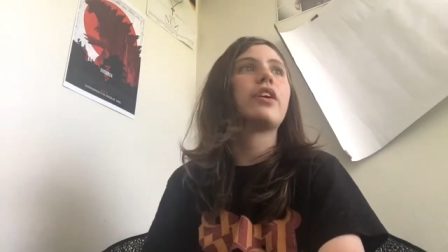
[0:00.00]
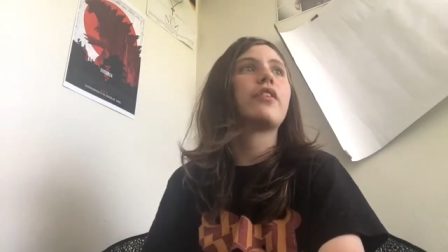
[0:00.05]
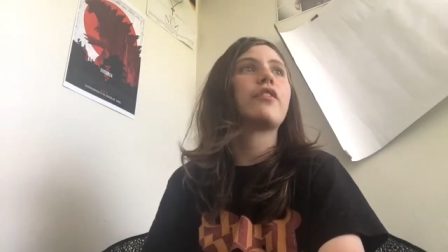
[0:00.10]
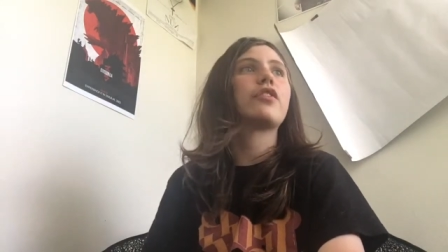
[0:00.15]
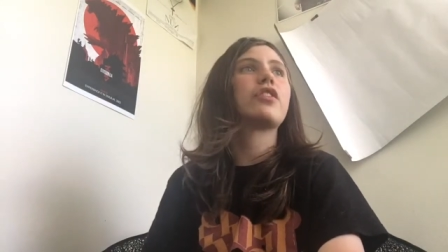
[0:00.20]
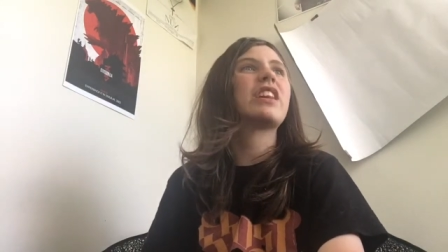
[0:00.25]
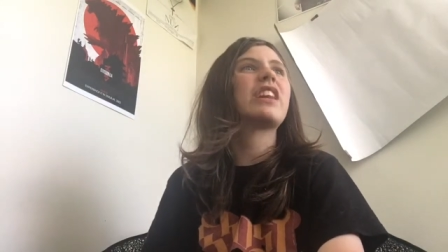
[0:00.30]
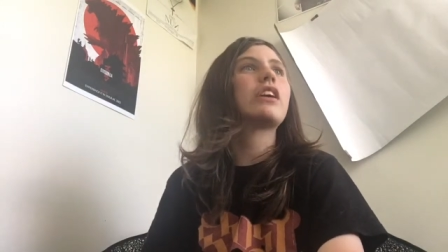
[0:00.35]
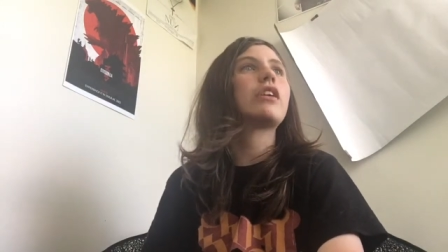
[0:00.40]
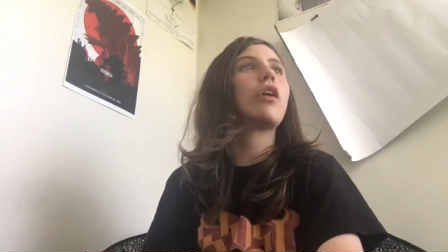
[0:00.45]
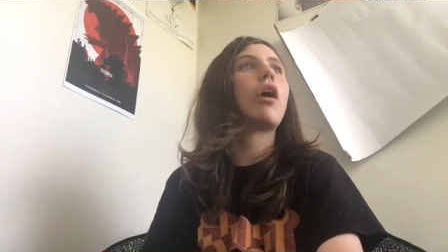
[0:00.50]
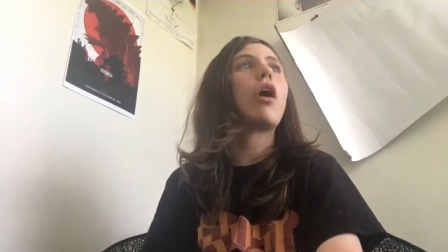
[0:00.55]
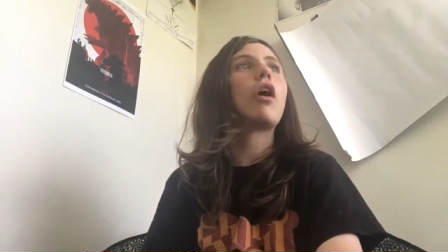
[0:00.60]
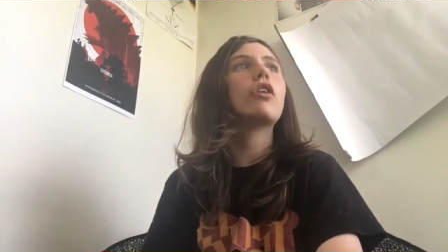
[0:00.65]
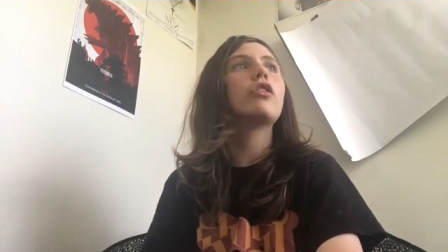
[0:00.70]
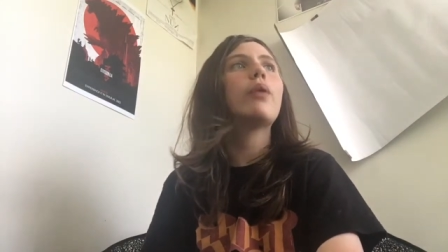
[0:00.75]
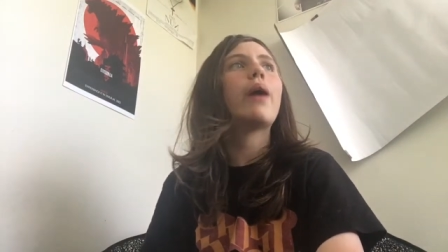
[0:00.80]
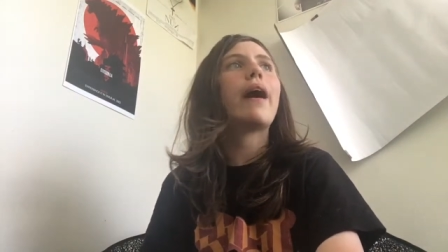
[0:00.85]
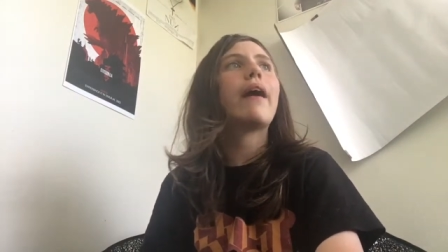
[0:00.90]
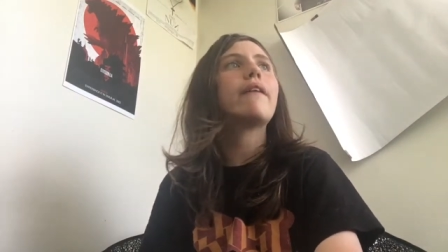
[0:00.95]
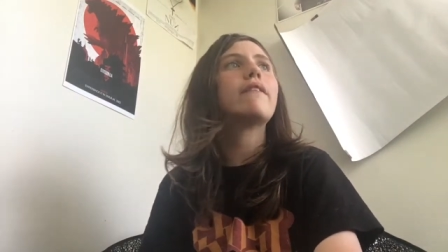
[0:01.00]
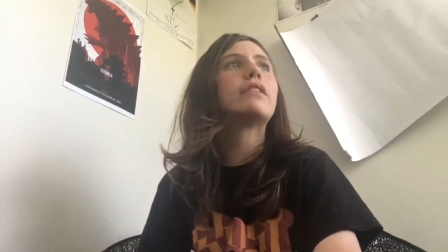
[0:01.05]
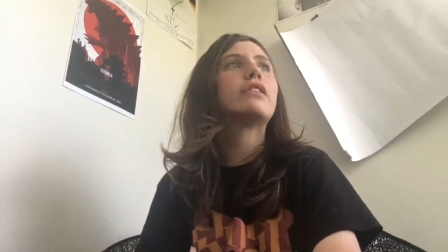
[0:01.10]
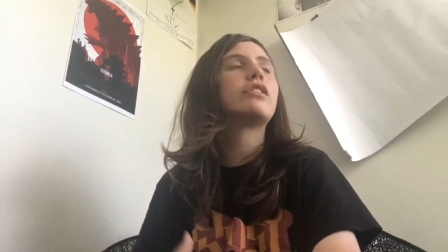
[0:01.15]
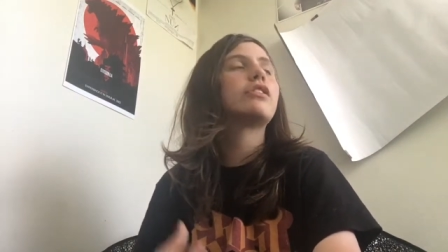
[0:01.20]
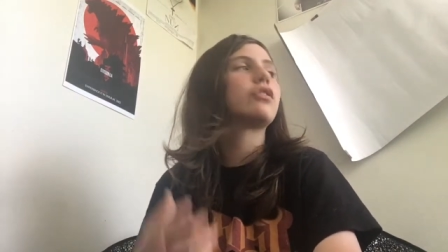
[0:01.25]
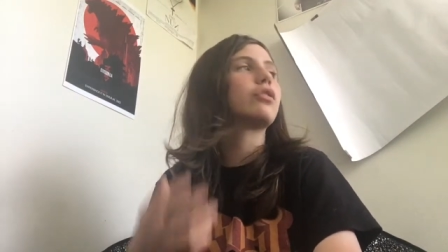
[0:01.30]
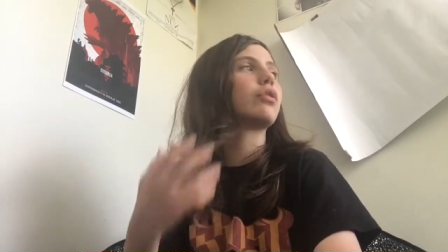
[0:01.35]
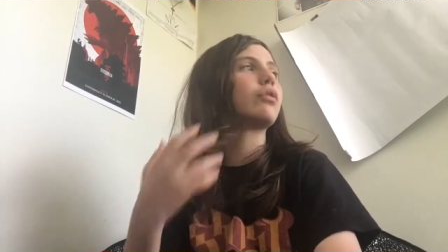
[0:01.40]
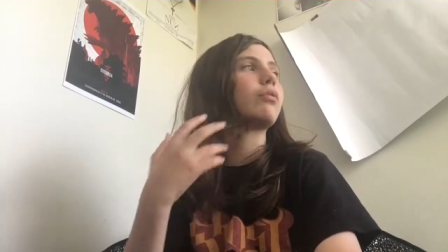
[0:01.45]
for there, all you have is
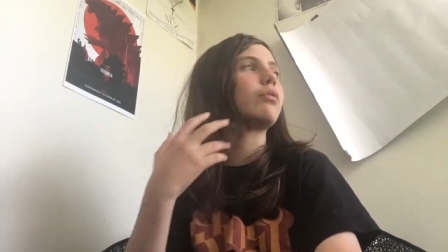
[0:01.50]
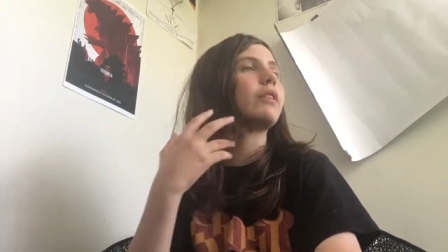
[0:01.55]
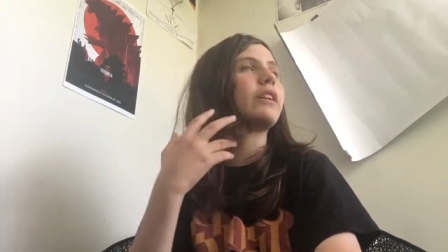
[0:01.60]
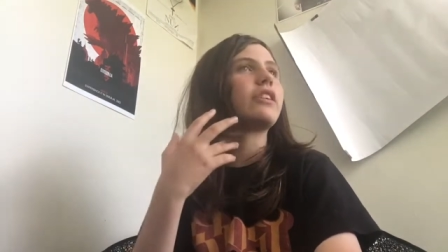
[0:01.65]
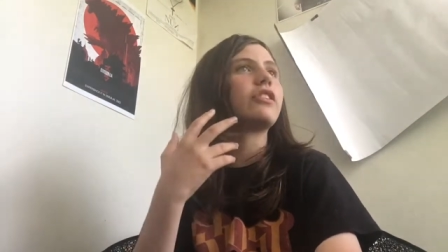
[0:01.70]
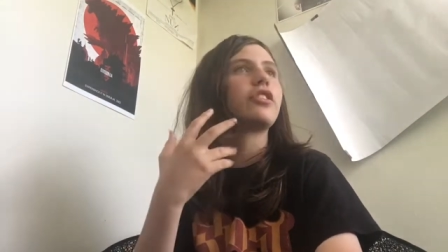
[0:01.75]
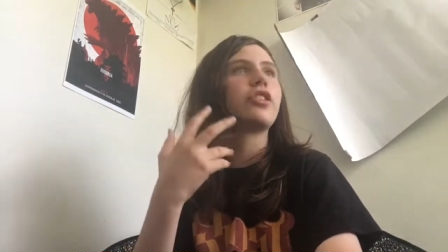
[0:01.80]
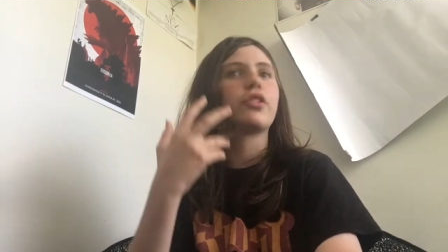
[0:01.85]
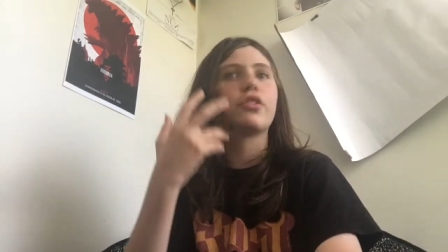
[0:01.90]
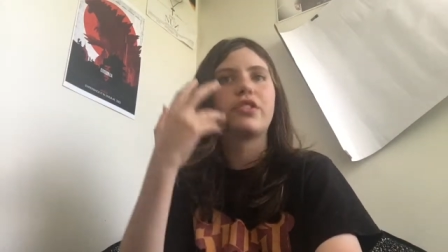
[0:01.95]
your